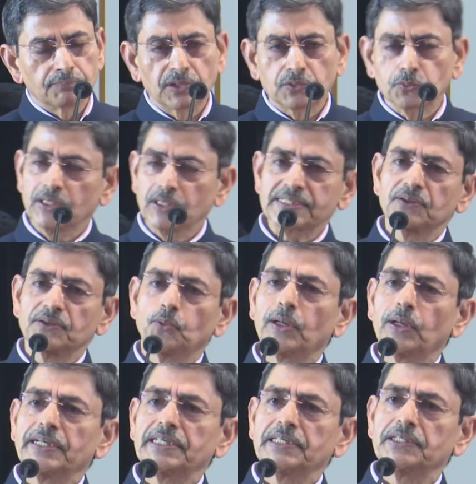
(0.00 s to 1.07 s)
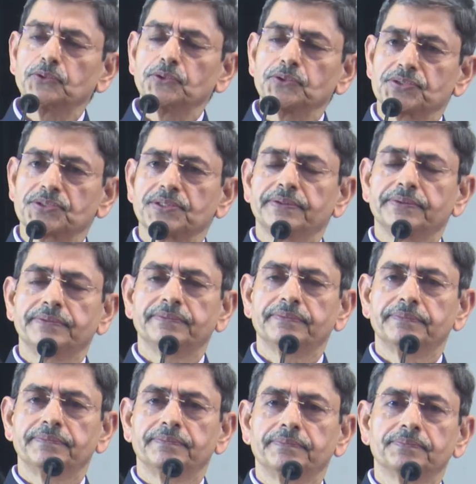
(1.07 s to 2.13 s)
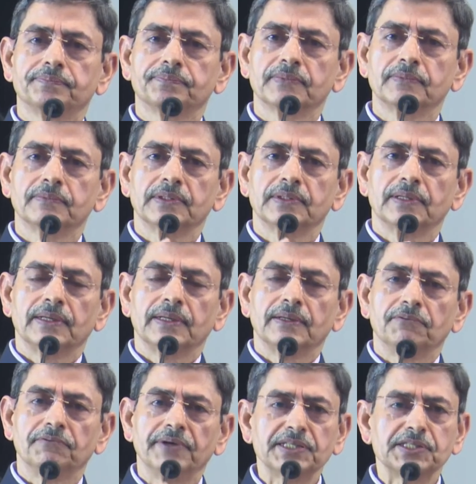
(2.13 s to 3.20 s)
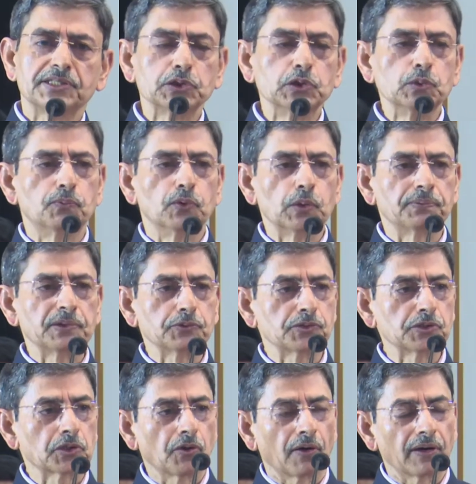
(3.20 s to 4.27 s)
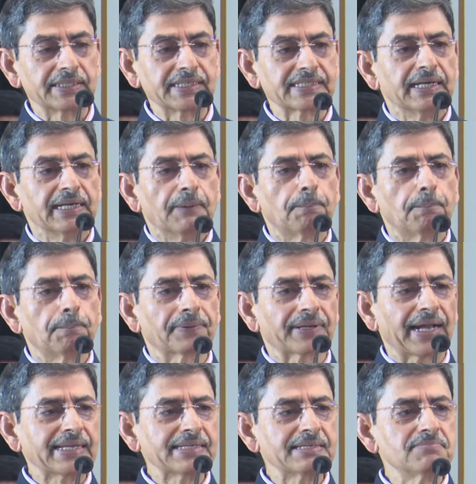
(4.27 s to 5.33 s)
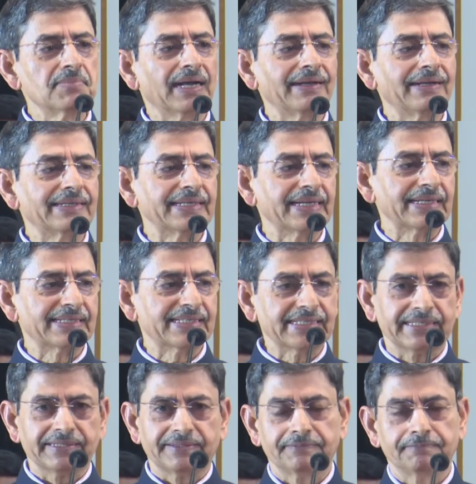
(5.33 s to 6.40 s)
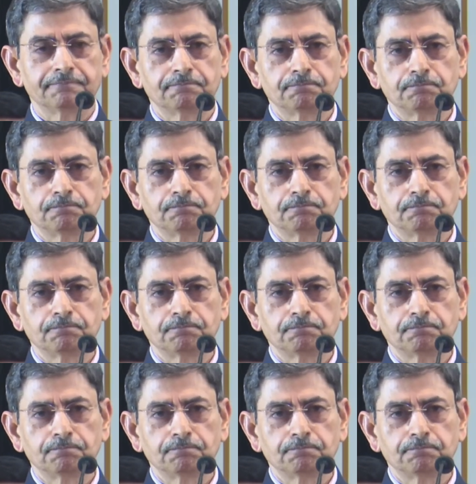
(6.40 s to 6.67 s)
But what is the word he used? When G.U. Pope used, he called it primal deity.